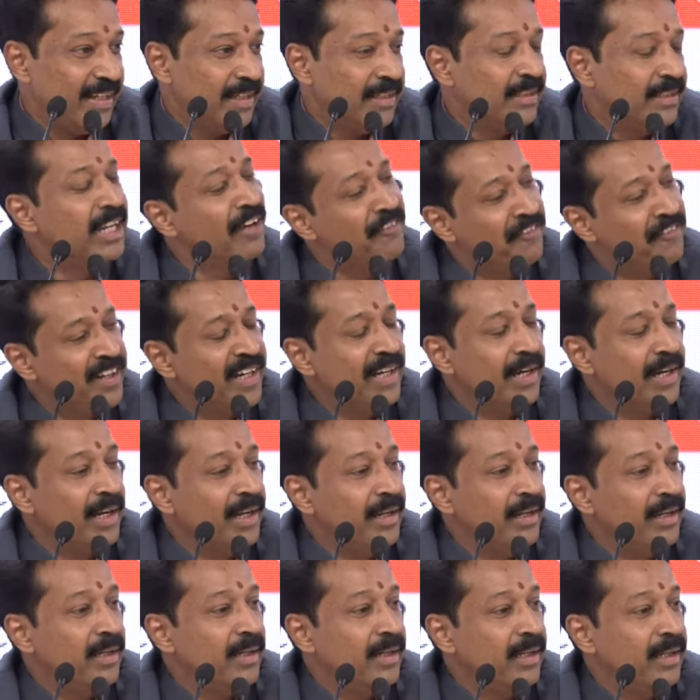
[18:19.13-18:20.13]

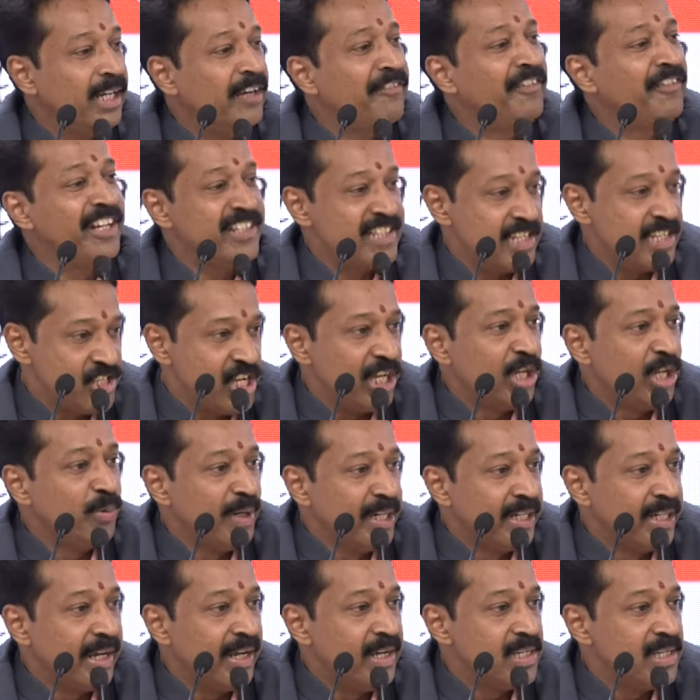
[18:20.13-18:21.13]
Definitely, if it is a
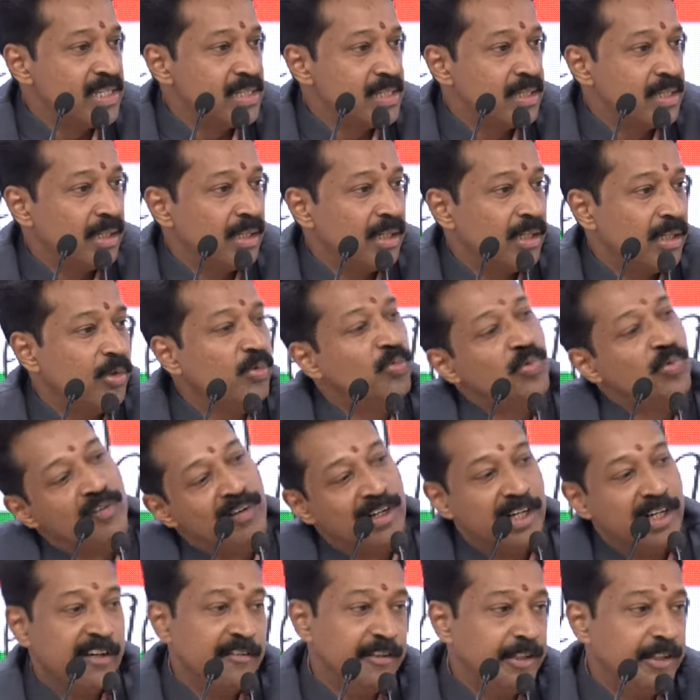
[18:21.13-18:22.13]
genuine case, we will
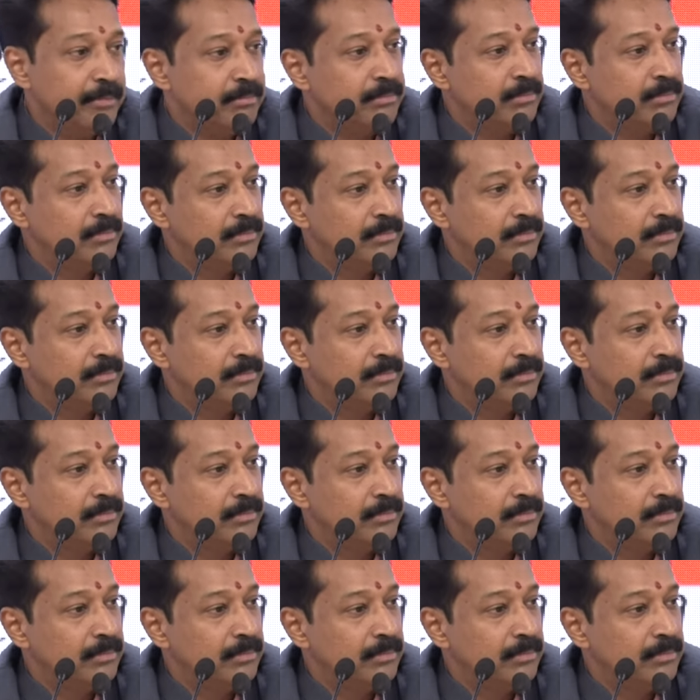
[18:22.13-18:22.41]
give them.